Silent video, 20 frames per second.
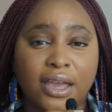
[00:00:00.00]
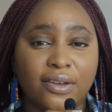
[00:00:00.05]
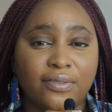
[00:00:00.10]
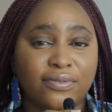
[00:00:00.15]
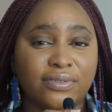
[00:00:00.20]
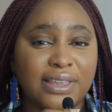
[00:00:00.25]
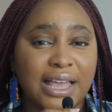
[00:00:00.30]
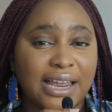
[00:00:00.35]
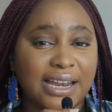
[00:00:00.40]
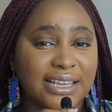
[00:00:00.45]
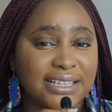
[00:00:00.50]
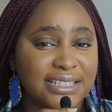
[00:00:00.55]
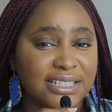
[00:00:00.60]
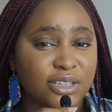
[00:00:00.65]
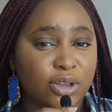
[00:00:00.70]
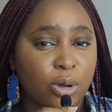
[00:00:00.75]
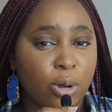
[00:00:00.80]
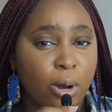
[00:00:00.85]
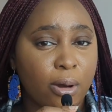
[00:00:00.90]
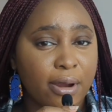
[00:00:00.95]
If that
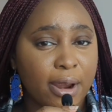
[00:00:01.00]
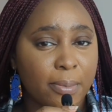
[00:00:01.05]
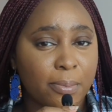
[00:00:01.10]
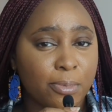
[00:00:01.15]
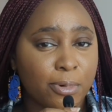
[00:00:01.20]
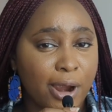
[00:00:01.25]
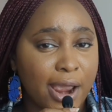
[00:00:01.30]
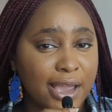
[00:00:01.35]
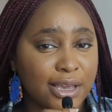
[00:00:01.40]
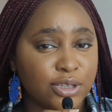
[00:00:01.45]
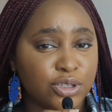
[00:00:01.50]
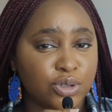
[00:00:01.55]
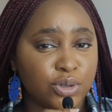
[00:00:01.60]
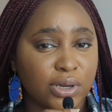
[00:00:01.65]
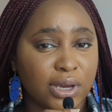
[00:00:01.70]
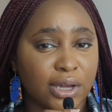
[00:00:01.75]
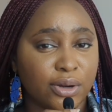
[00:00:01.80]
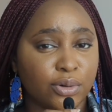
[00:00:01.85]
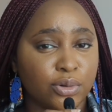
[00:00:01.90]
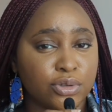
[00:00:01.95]
isn't the current price, you
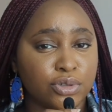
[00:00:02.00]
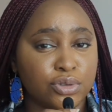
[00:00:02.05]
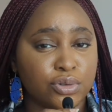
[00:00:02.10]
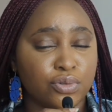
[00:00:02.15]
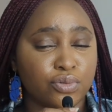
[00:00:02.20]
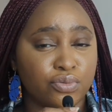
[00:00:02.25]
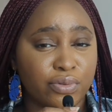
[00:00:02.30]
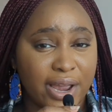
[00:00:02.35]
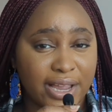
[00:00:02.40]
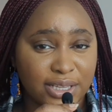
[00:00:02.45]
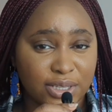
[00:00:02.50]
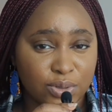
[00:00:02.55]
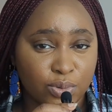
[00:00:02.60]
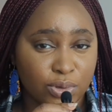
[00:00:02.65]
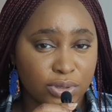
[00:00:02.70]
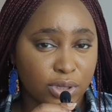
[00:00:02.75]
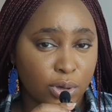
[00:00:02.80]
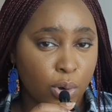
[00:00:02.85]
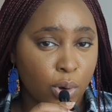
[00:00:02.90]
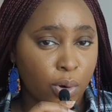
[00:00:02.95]
can also write
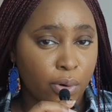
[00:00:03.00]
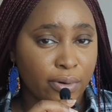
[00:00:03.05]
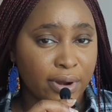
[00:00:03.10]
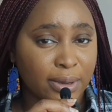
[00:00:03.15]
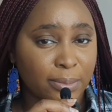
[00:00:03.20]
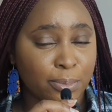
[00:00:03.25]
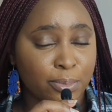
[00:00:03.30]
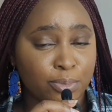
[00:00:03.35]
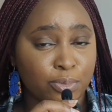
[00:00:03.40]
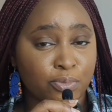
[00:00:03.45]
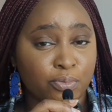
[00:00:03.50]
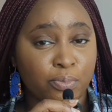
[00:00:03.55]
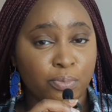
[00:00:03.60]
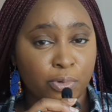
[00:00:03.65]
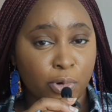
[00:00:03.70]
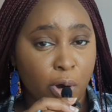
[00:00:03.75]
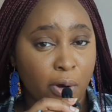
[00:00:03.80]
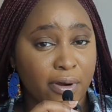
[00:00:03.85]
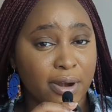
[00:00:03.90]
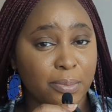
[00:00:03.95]
what the current
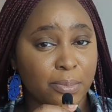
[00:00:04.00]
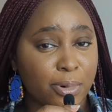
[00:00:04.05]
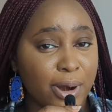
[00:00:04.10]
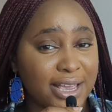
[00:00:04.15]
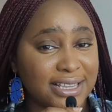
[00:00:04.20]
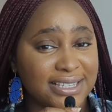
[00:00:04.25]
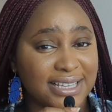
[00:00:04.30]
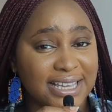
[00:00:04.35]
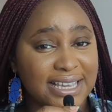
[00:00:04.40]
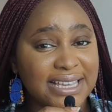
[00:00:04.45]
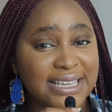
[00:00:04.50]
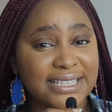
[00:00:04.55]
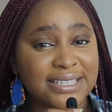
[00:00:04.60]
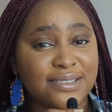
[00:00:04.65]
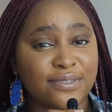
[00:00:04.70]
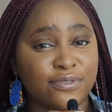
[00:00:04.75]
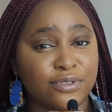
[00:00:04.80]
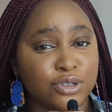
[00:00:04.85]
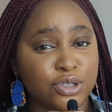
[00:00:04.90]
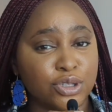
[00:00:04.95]
price
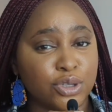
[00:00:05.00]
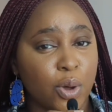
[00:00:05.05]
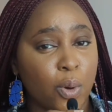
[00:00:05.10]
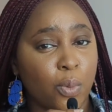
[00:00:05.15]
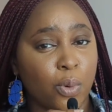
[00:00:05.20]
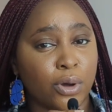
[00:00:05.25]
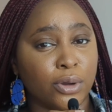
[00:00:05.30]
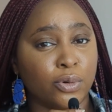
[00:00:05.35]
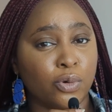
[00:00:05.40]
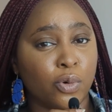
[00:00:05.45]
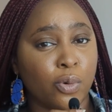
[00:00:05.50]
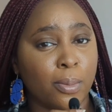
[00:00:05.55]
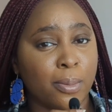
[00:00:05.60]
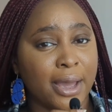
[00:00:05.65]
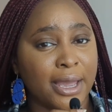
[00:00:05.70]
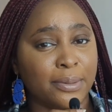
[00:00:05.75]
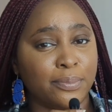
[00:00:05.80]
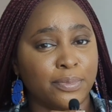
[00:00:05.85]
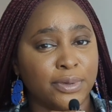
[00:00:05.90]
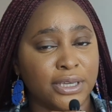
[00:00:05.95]
is for someone who
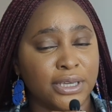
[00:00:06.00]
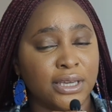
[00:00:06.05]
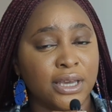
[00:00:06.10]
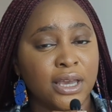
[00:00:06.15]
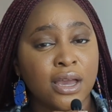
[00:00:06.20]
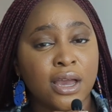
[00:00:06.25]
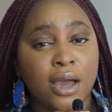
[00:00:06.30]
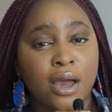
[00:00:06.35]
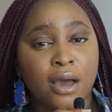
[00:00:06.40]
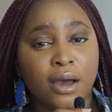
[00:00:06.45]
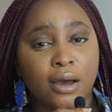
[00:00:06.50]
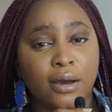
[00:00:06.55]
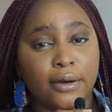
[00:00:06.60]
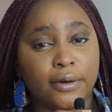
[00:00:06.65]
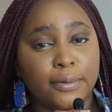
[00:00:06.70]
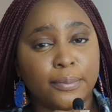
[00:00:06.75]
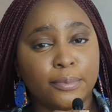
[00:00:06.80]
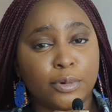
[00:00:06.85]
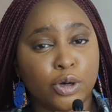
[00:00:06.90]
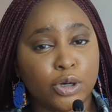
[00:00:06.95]
might be
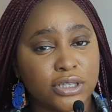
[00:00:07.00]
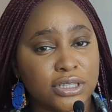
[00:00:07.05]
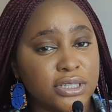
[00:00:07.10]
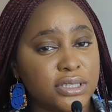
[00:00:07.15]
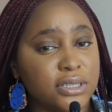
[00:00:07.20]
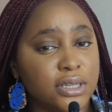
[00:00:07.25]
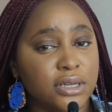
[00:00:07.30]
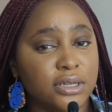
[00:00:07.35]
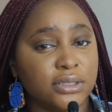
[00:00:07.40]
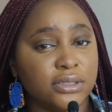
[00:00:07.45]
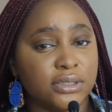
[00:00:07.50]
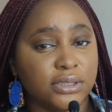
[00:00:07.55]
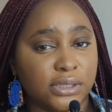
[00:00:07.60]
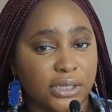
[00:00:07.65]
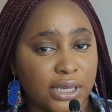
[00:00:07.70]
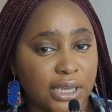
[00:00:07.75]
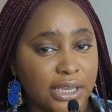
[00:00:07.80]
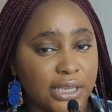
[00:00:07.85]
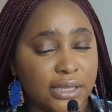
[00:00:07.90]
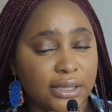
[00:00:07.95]
concerned
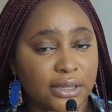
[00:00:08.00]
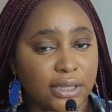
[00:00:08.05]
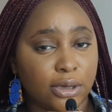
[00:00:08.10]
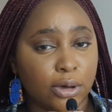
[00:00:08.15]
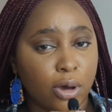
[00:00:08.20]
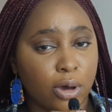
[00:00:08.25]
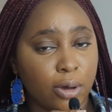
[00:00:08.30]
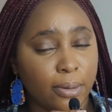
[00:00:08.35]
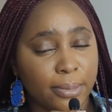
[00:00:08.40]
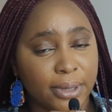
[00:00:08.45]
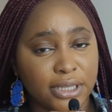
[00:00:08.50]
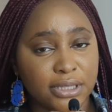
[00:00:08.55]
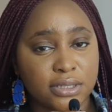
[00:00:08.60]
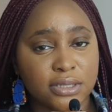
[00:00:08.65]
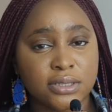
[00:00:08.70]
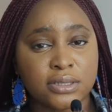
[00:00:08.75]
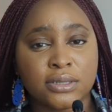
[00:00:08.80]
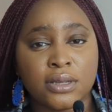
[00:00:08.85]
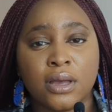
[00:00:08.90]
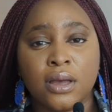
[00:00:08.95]
in the
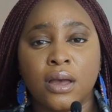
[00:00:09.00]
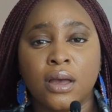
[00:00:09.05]
comments.